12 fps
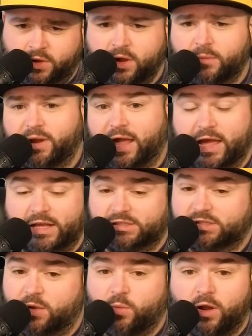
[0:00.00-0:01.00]
but I
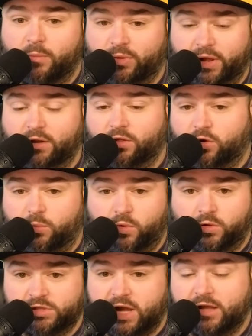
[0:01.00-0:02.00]
guess they want them playing a little
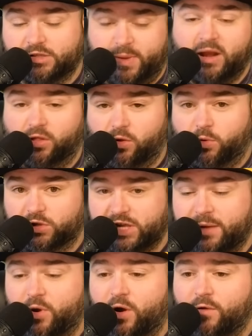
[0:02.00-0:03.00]
more time, spend a little more
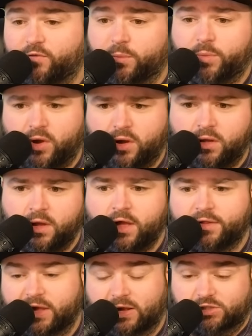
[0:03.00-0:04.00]
time off the ball.
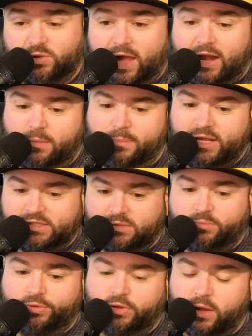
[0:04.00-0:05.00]
They also added
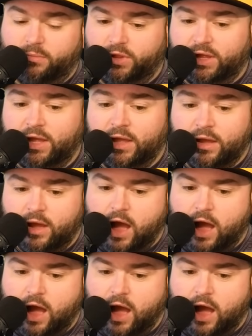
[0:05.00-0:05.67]
Mason Plumlee.